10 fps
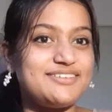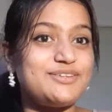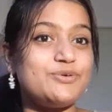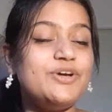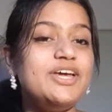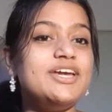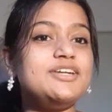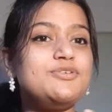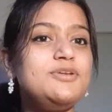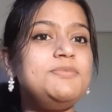So
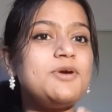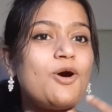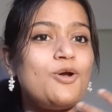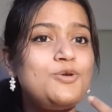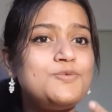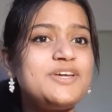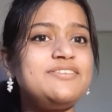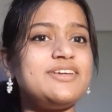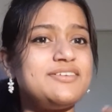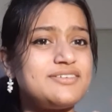it will be
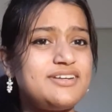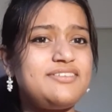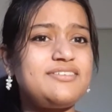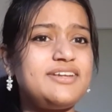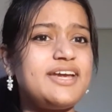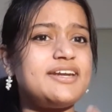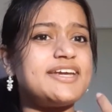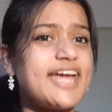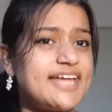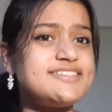always interesting and
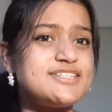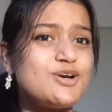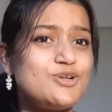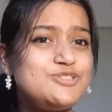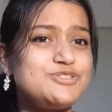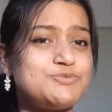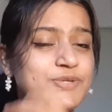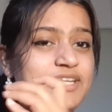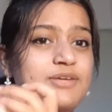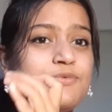catchy also
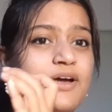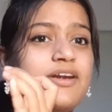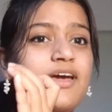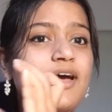when you are